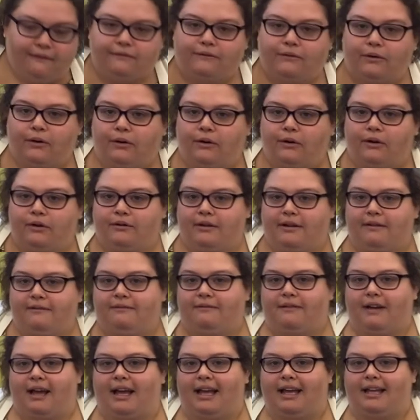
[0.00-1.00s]
For
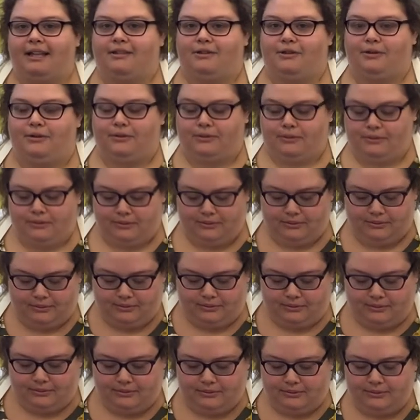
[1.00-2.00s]
if I do,
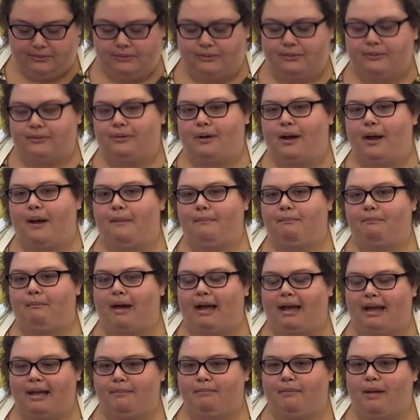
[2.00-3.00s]

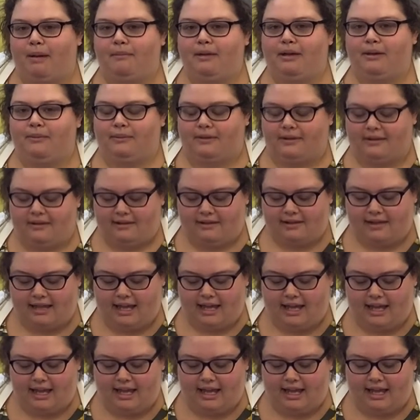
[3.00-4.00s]
my mummy will
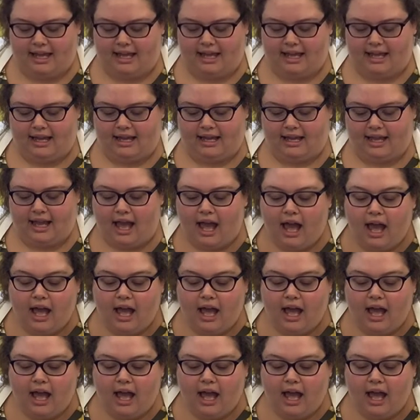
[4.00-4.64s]
say,